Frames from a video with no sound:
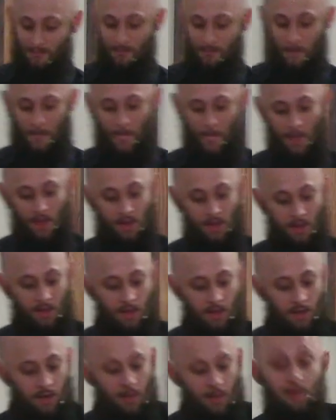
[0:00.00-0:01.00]

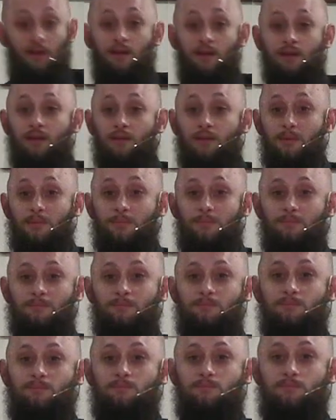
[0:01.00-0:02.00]

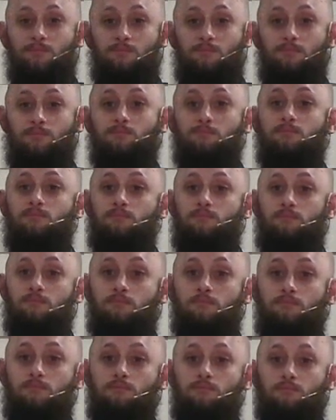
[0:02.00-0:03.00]

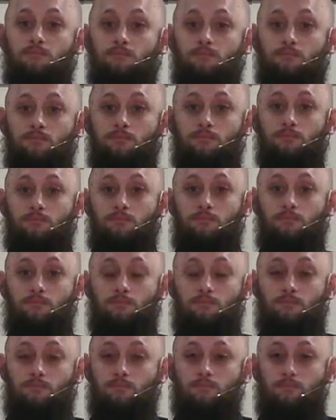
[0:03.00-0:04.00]

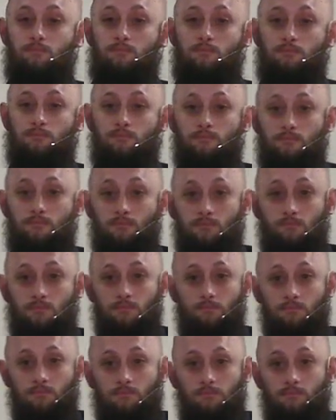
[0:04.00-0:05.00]

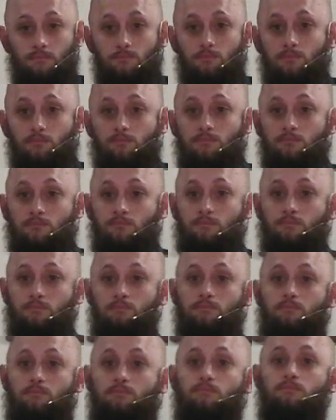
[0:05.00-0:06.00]

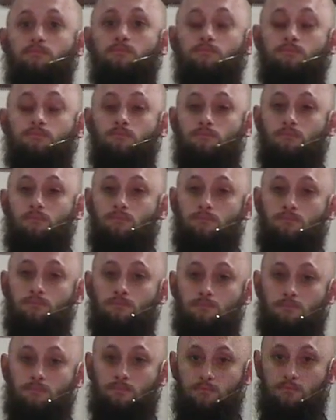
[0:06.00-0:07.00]

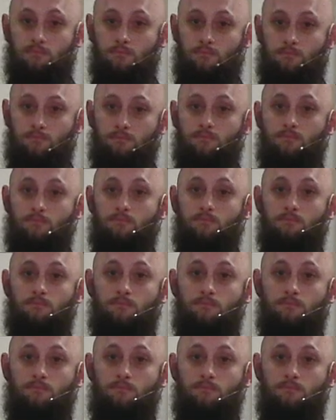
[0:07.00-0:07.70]
[no speech]